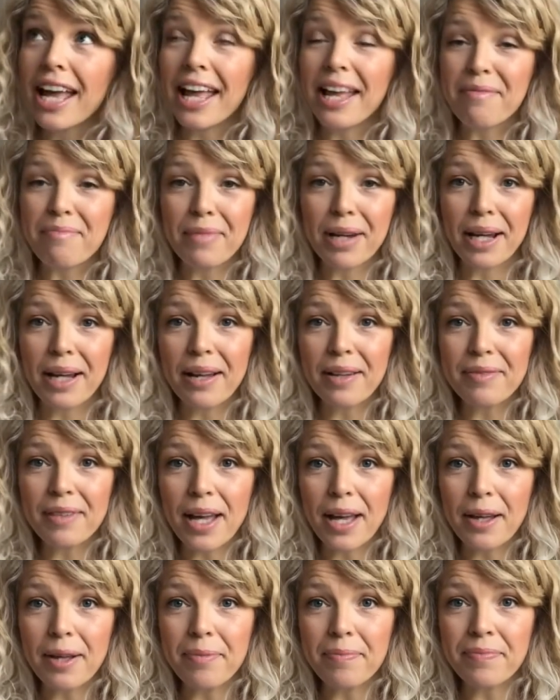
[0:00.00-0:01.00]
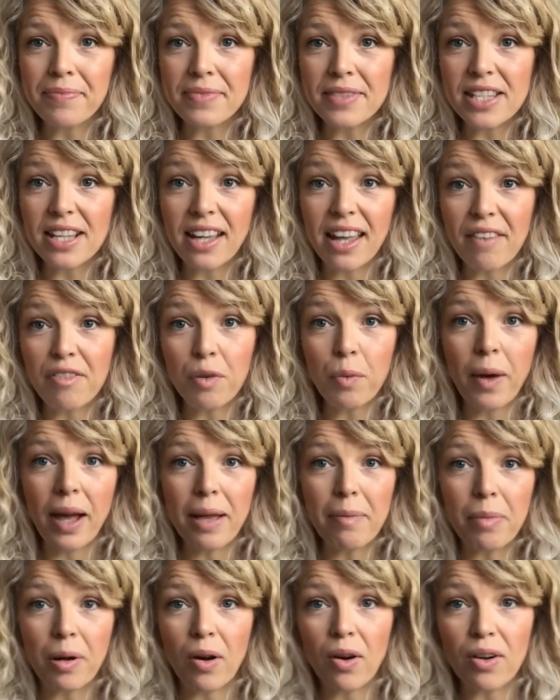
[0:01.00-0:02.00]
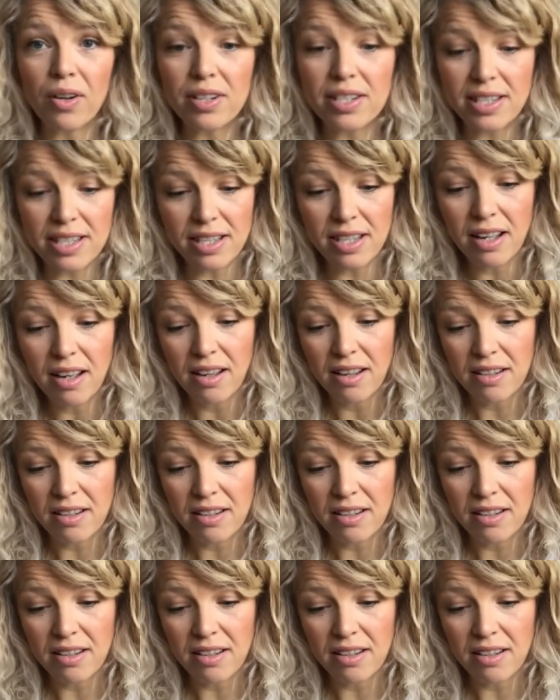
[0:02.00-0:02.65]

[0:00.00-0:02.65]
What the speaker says: in my to give away box